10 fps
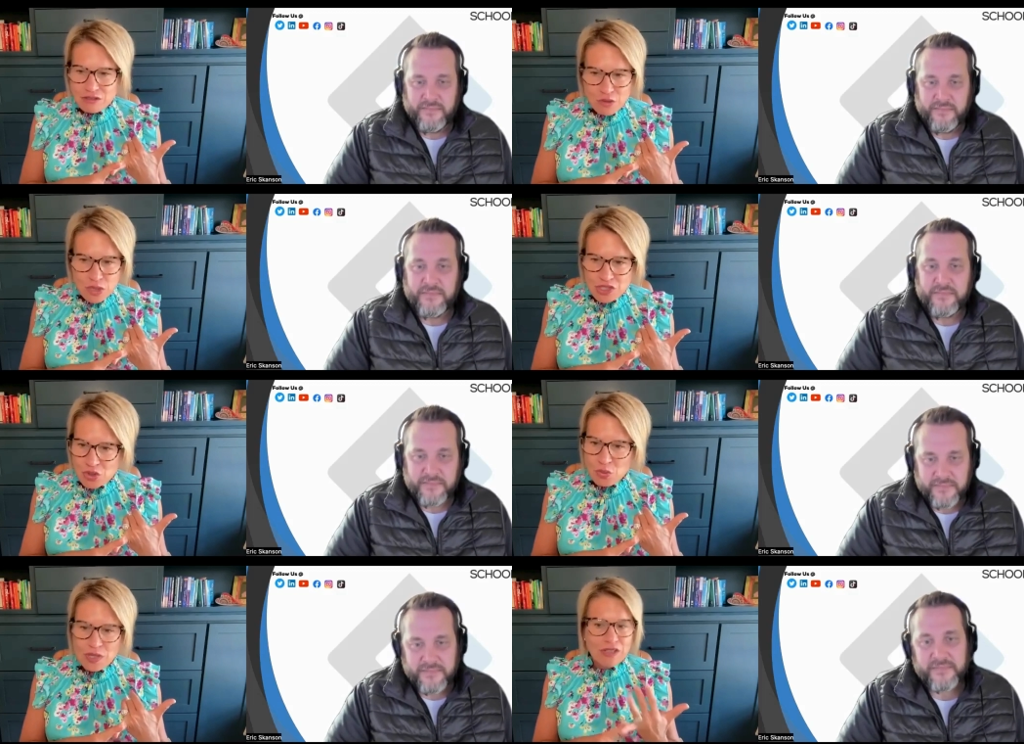Speaker 1: divorced, or
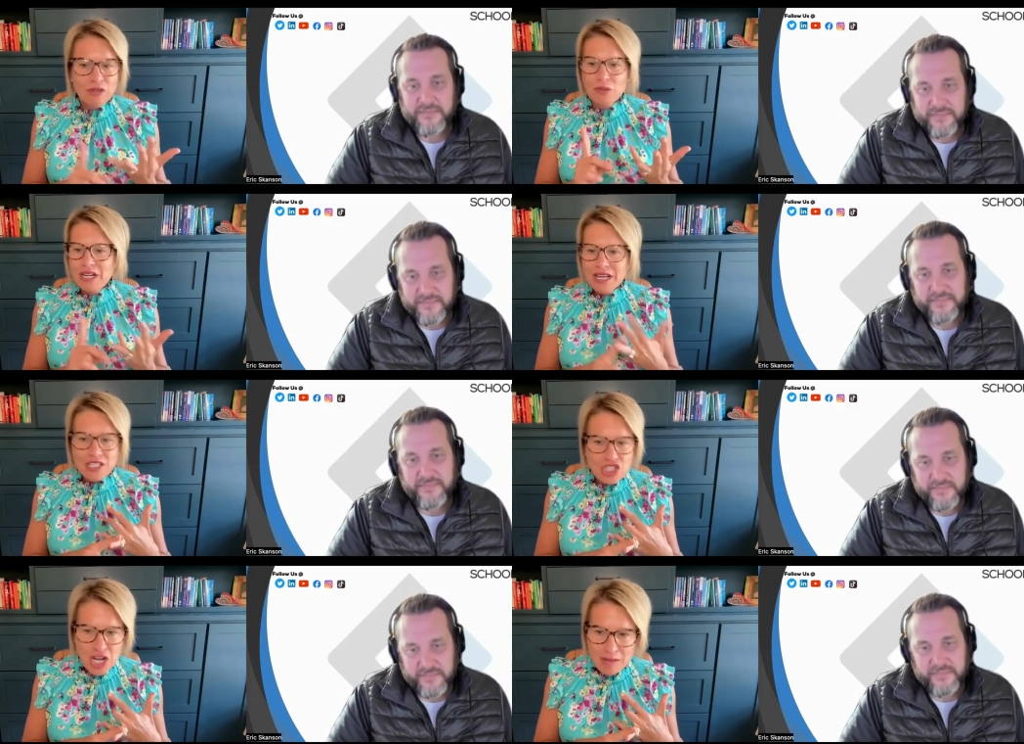widowed? What kind of
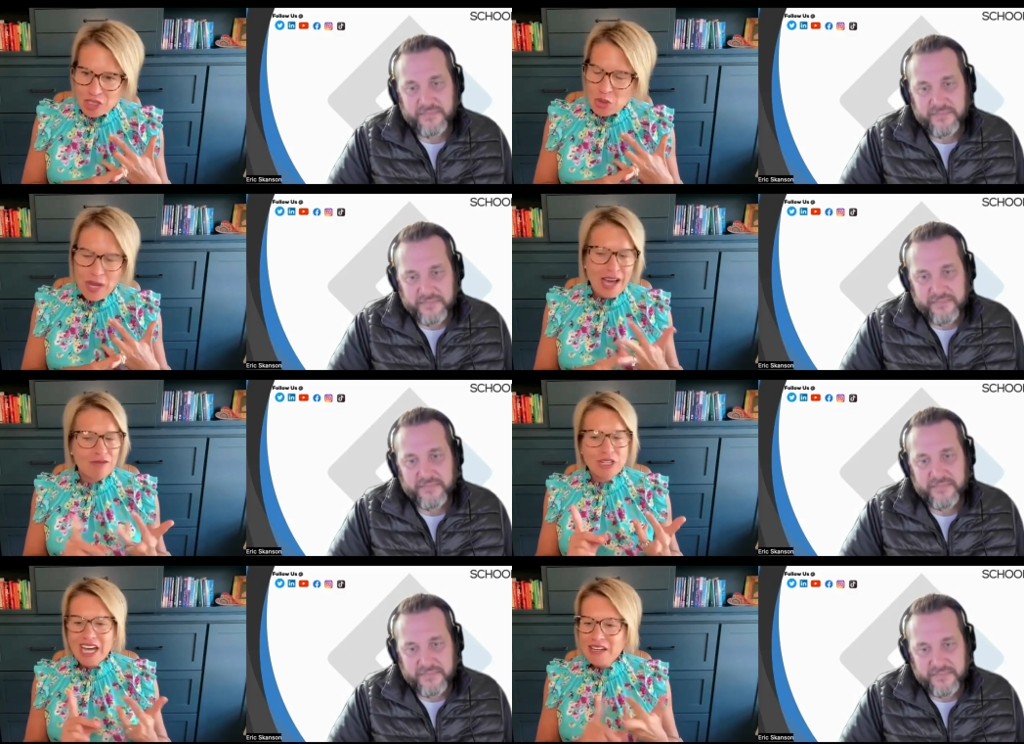job do you have?
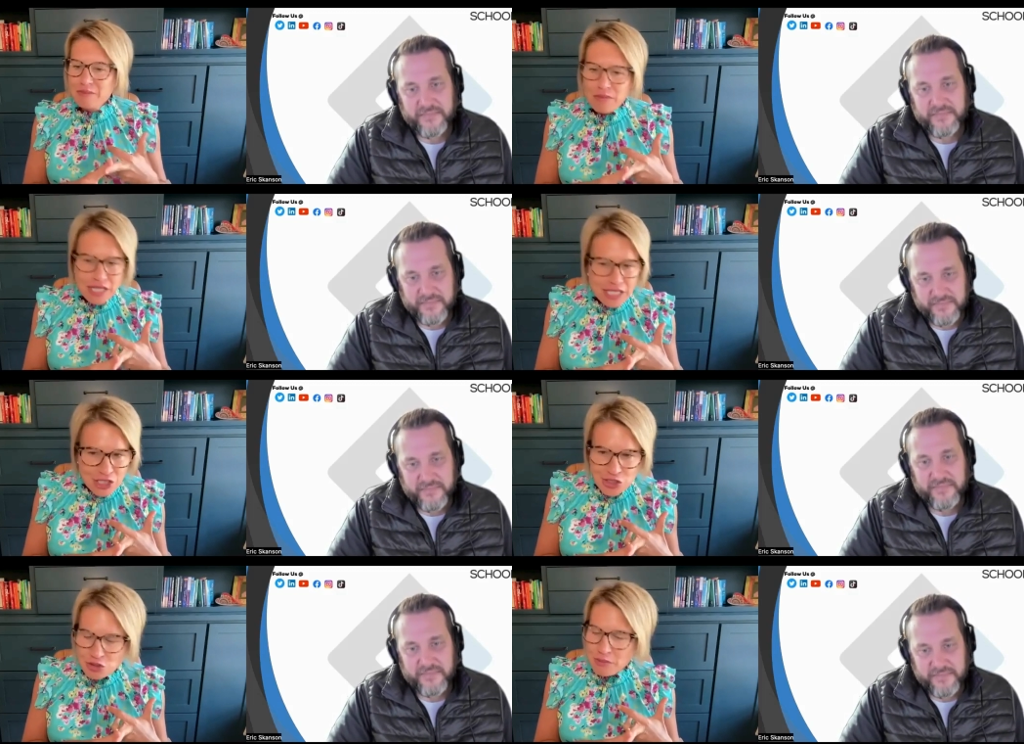What kind of money do
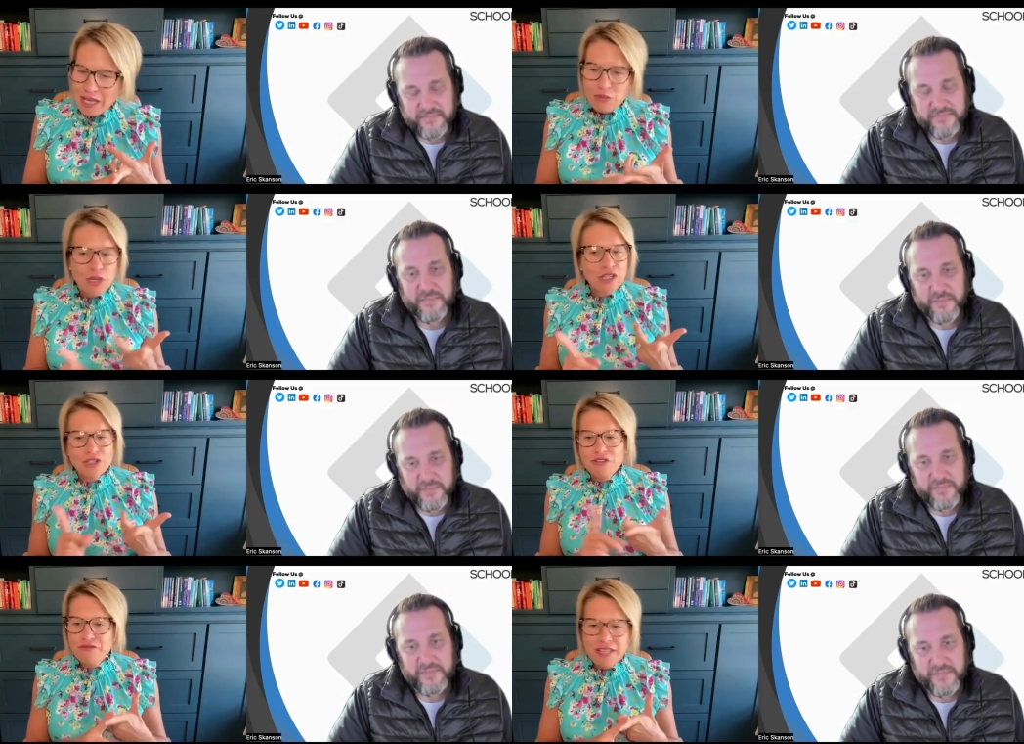you make? What are
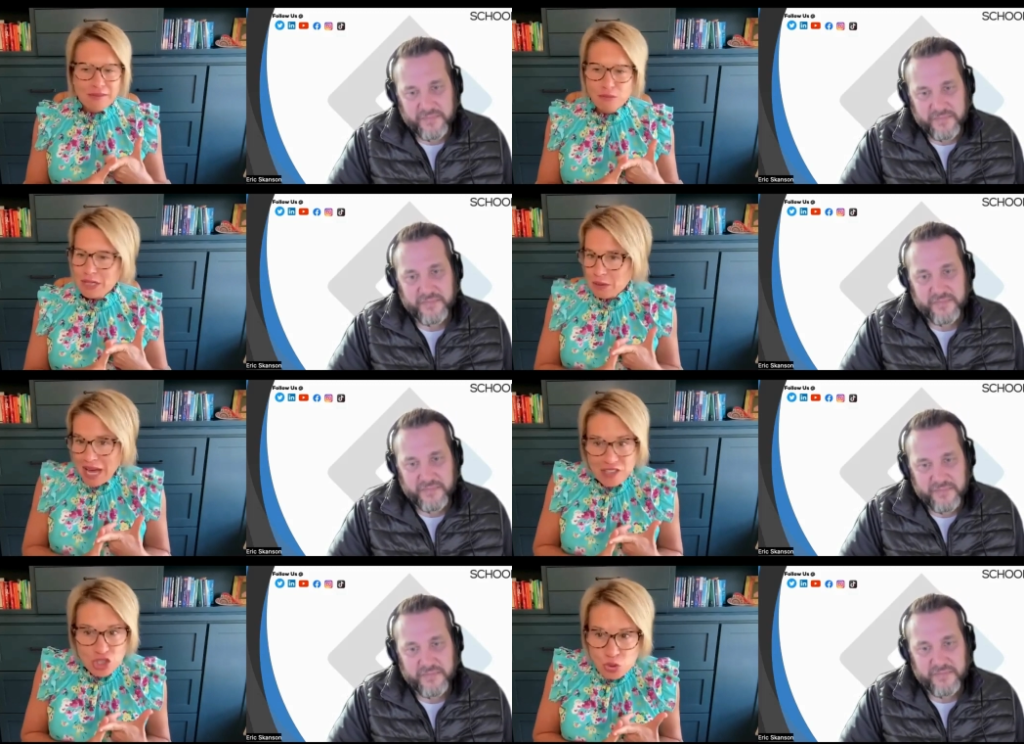your fam? What? How
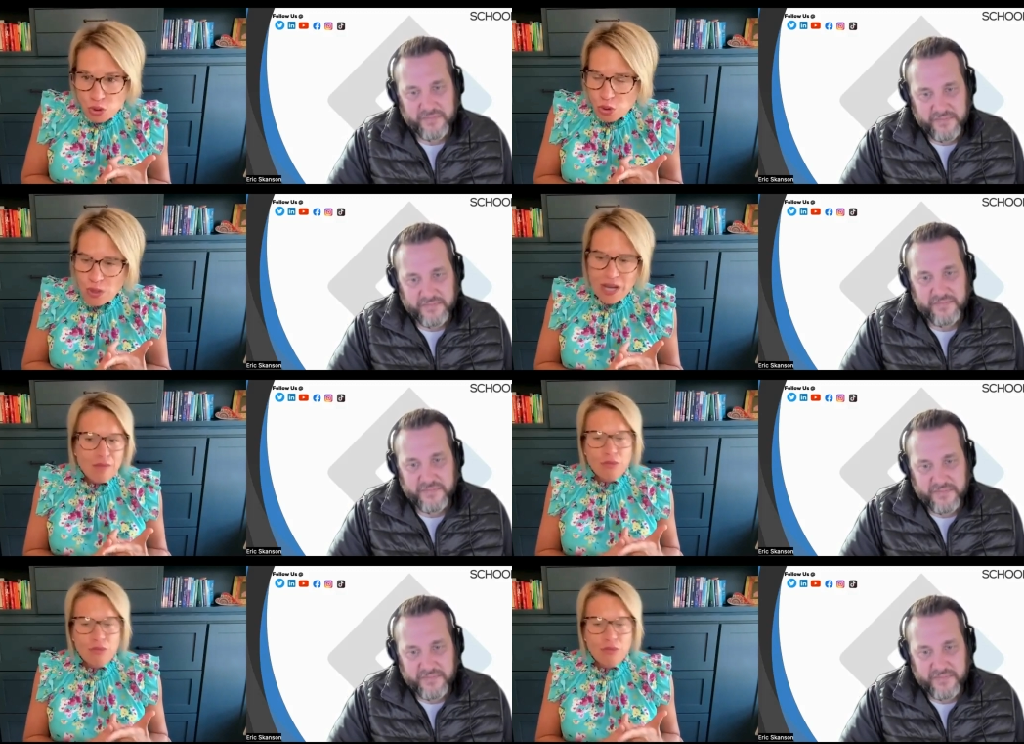did you grow mm-hmm. up?